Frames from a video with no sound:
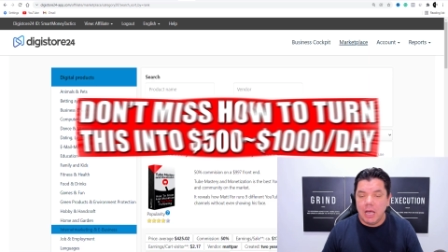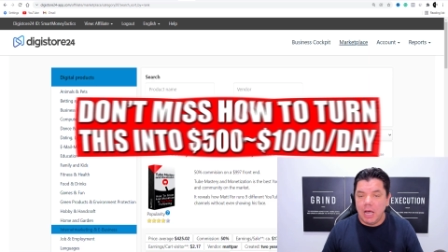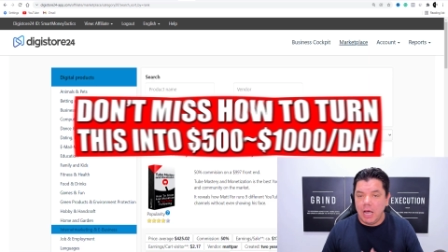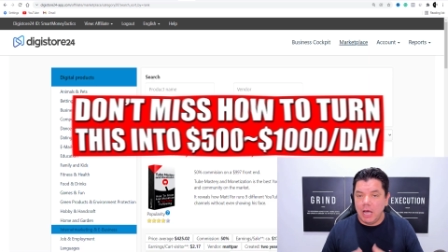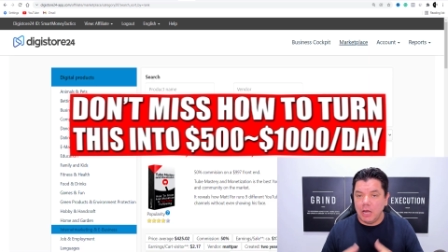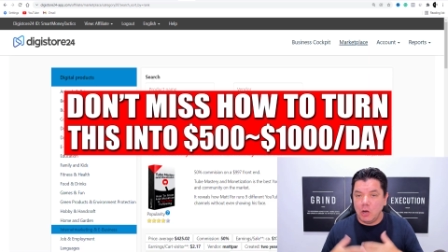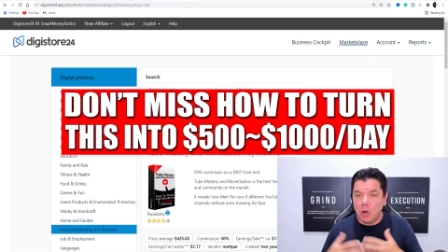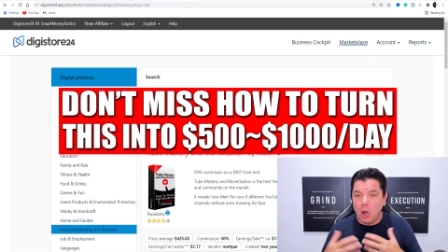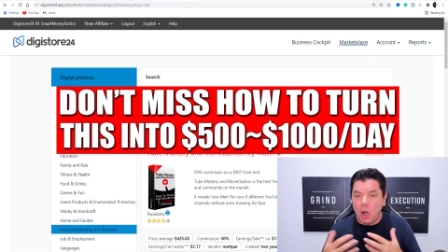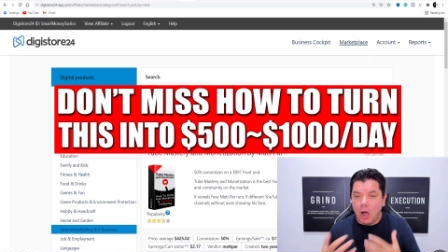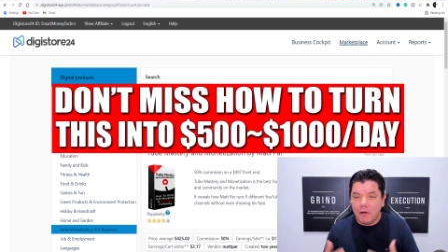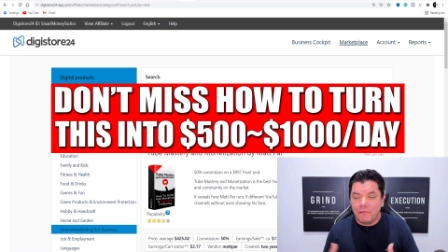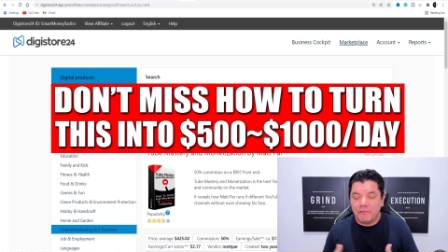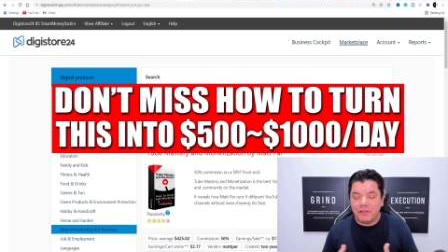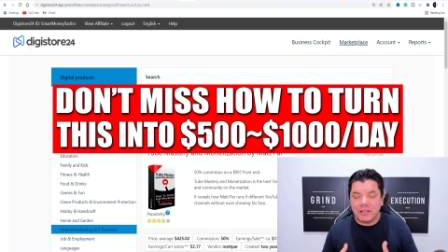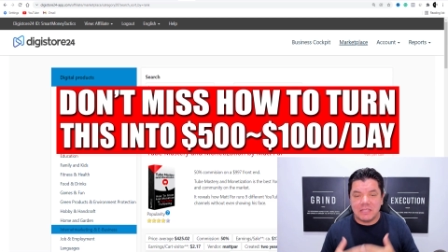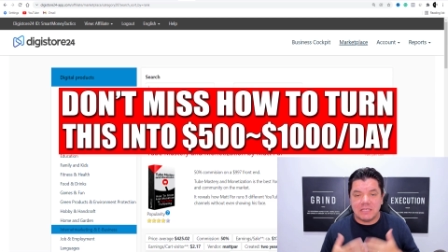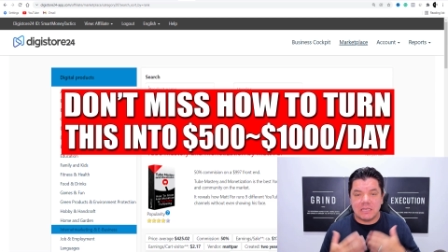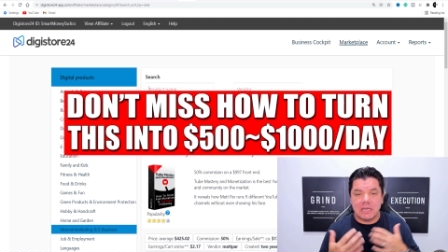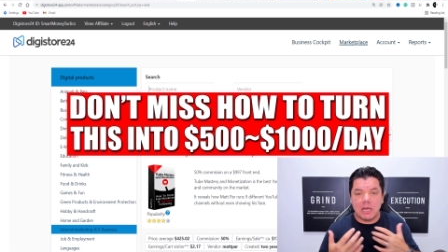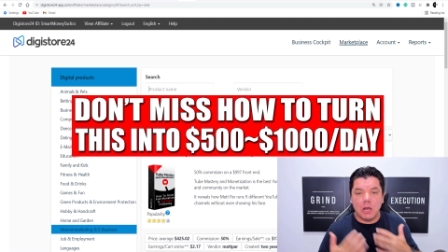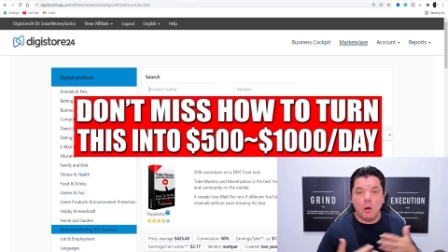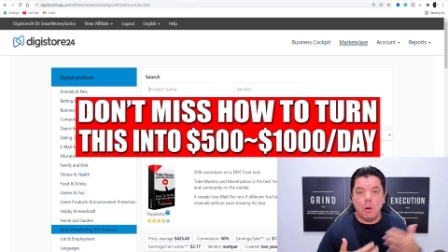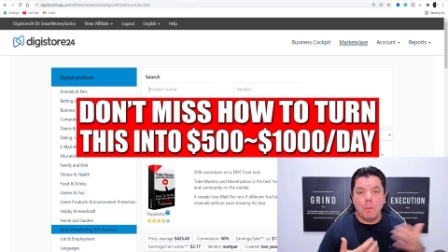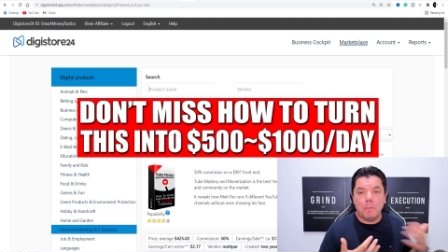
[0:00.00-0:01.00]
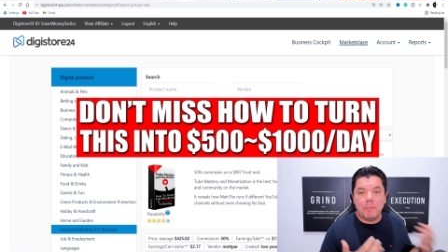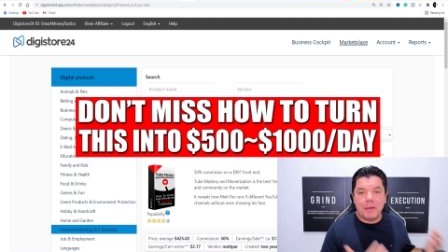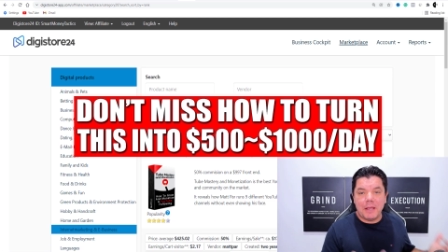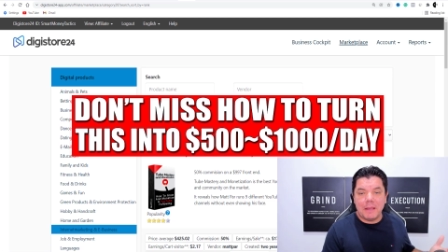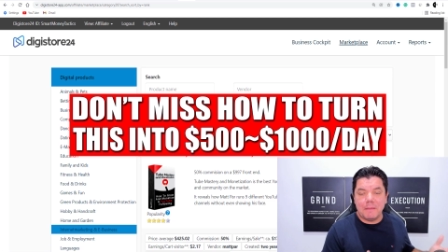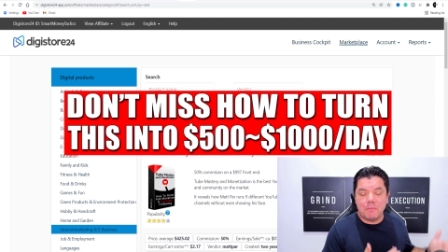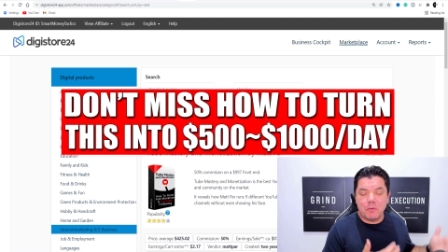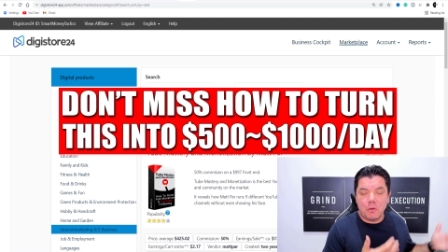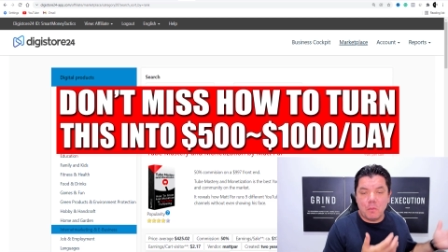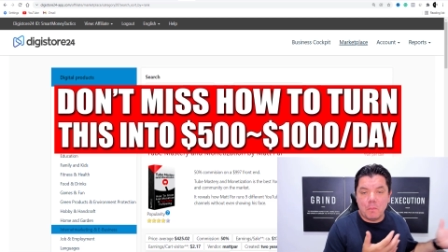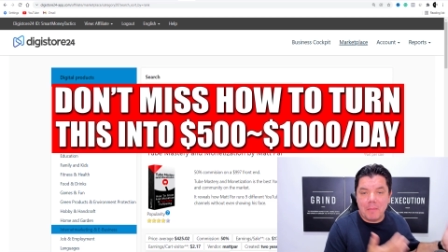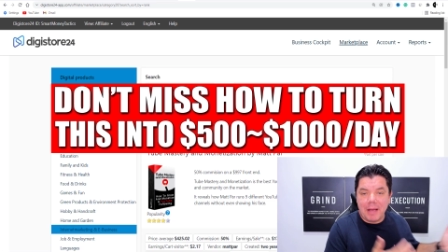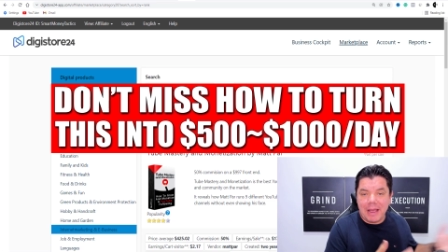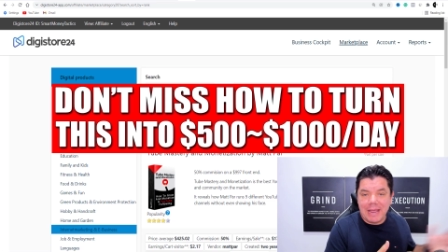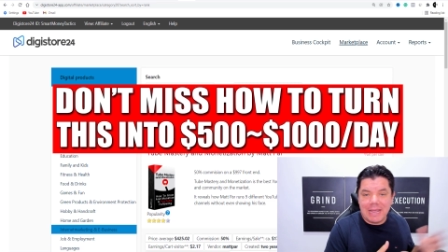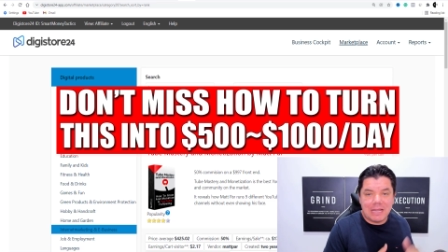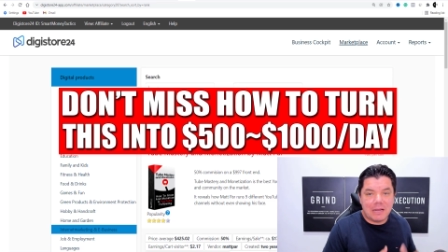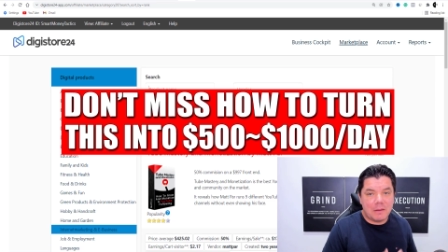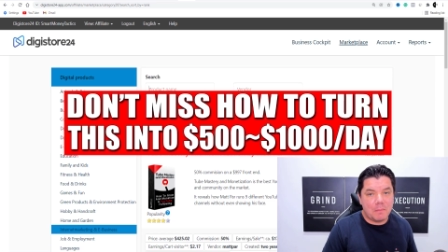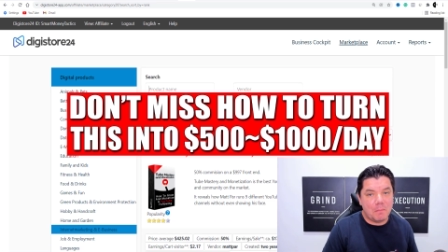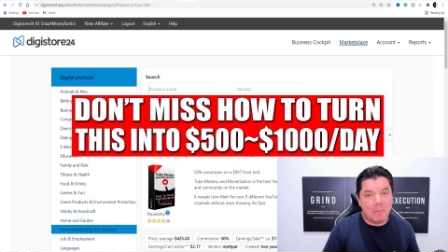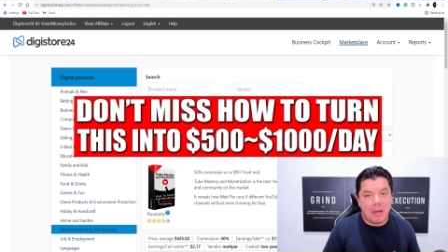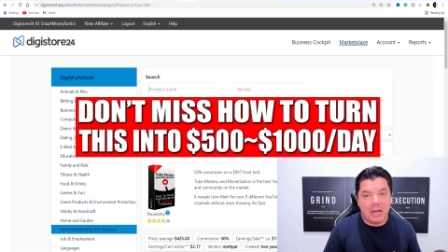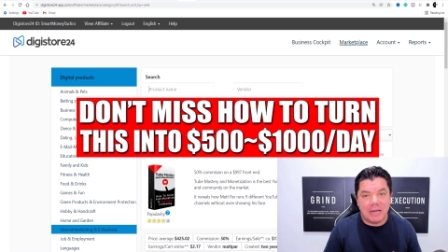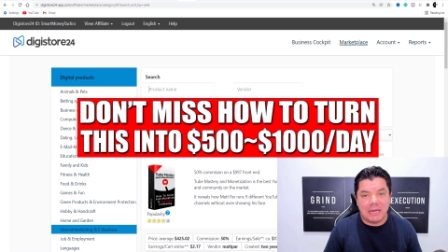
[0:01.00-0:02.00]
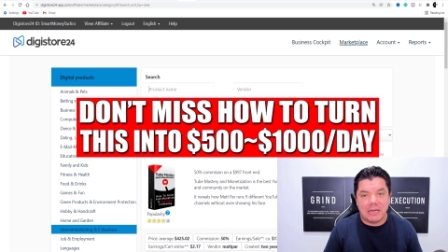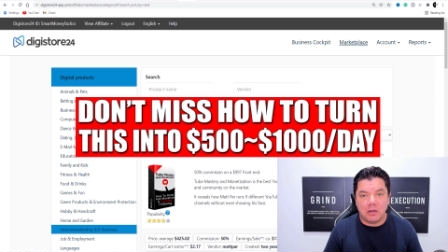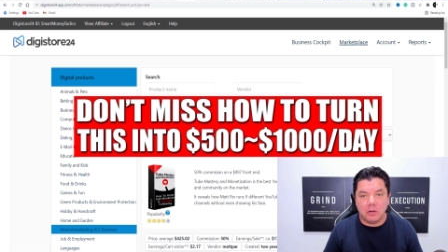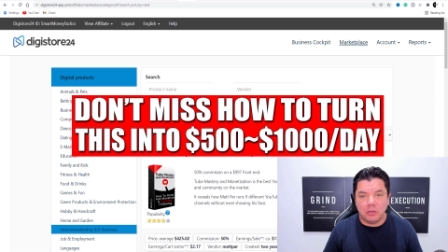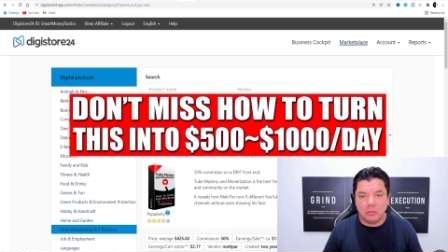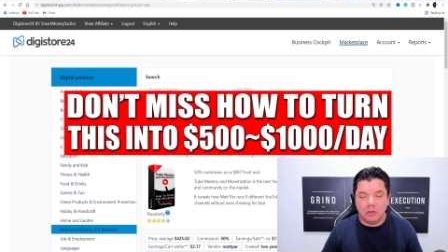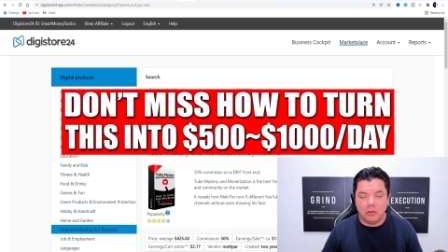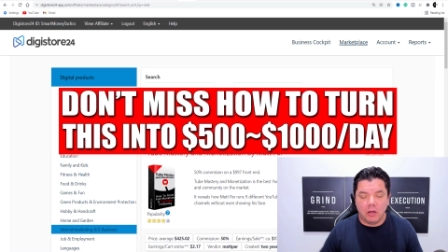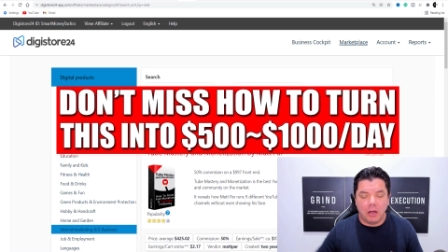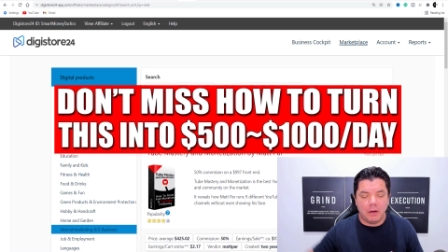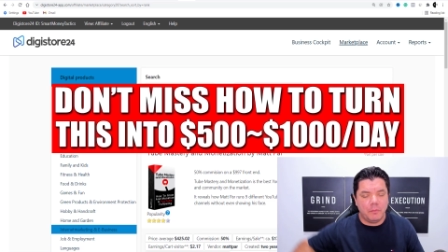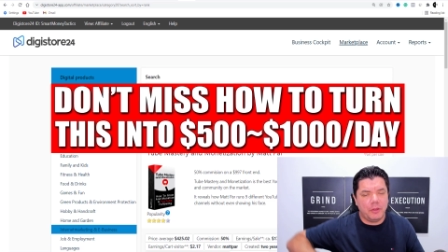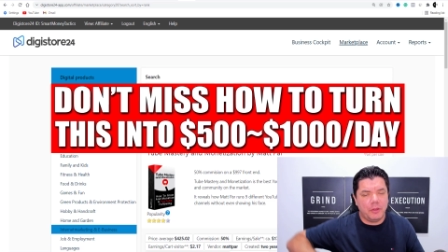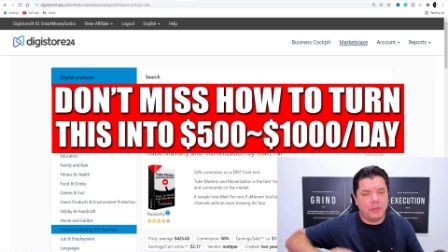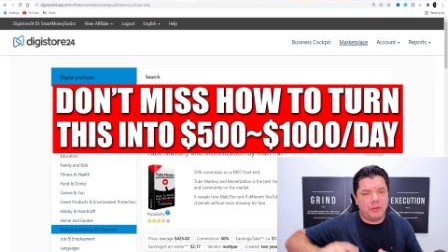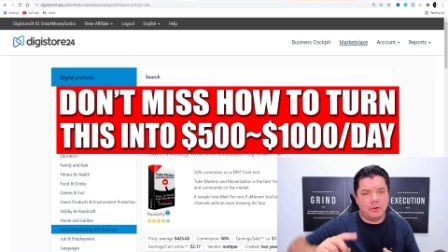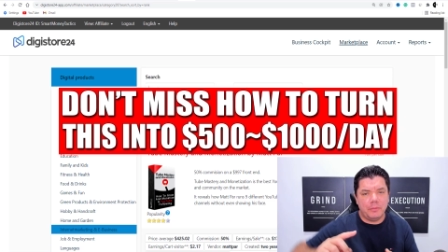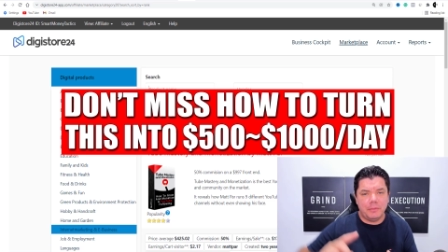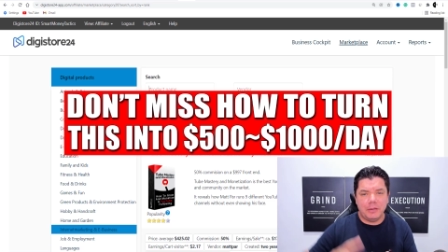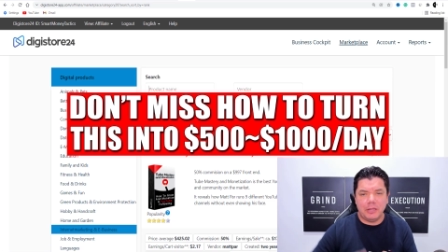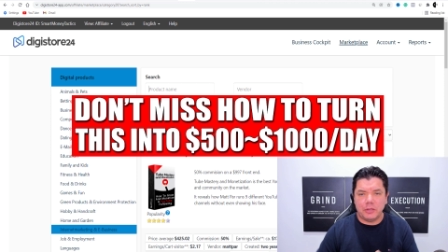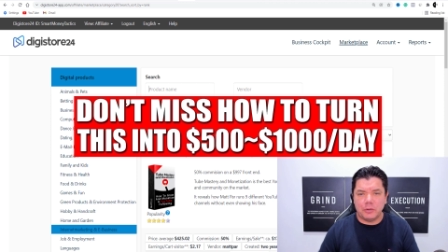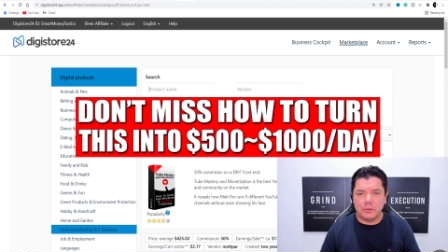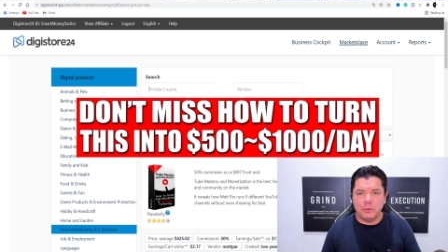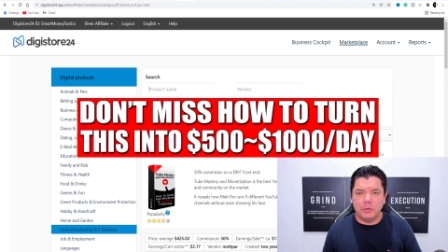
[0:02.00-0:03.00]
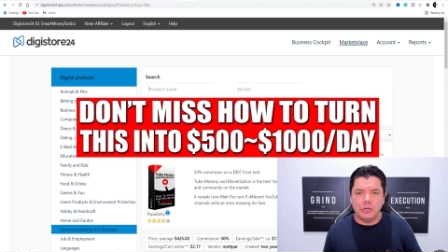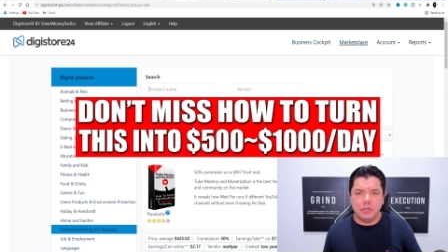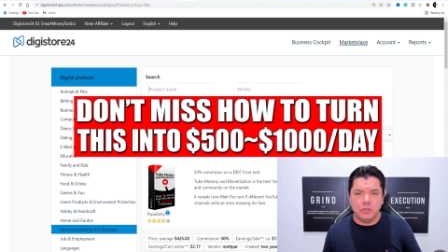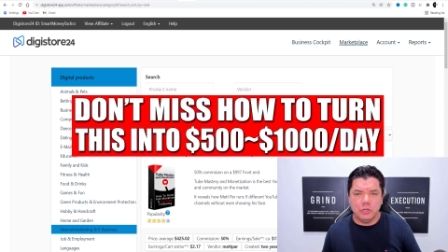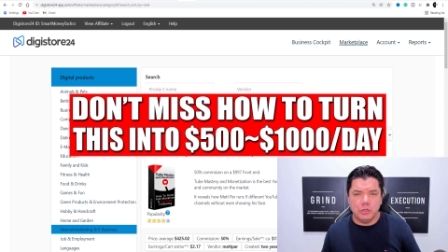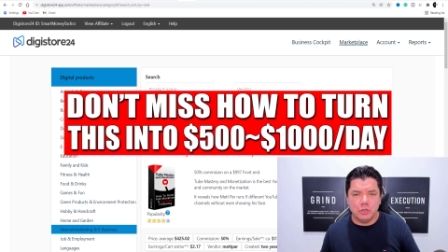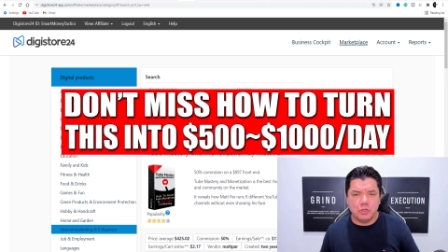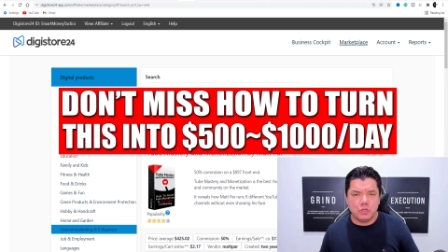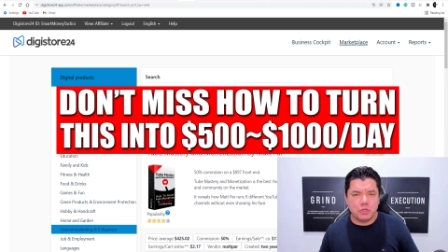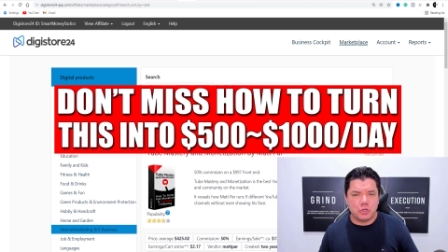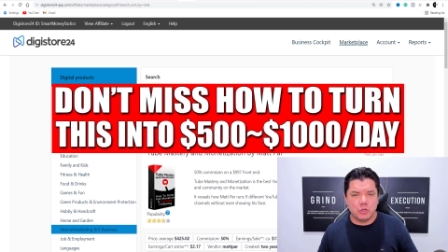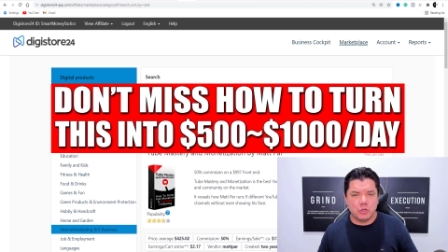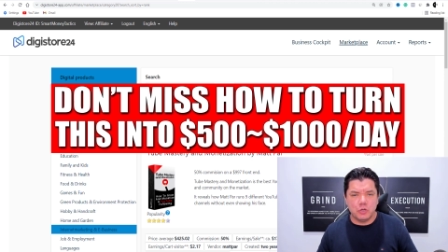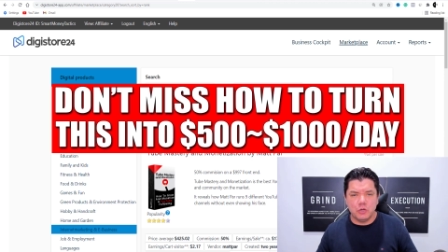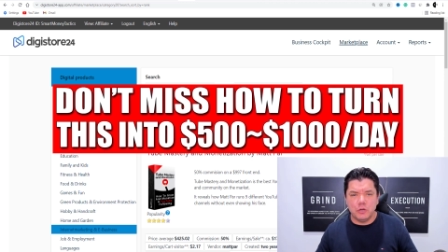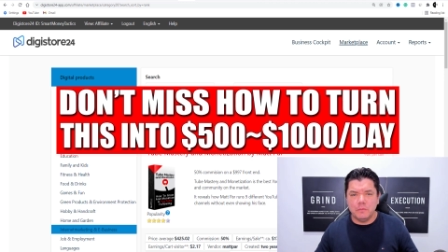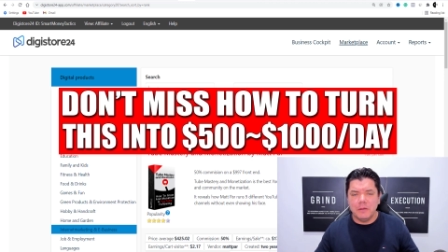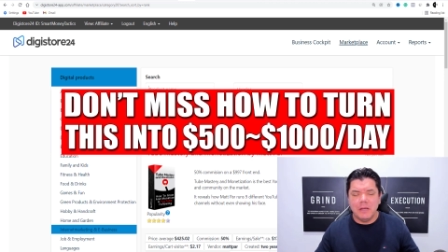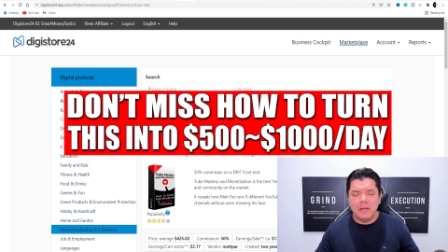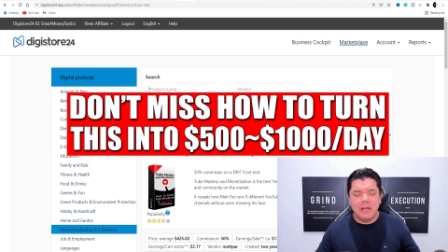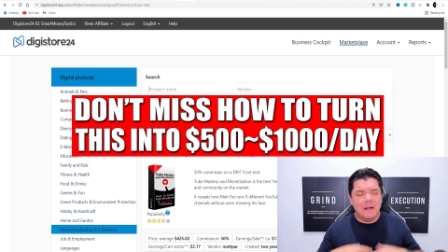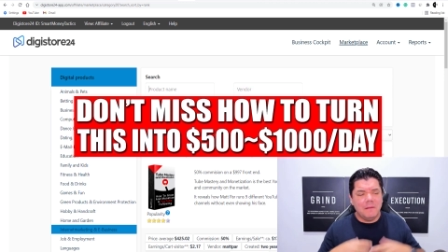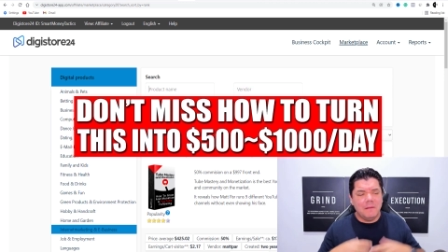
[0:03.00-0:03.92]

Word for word: an offer to help people make money online, whether it be through YouTube,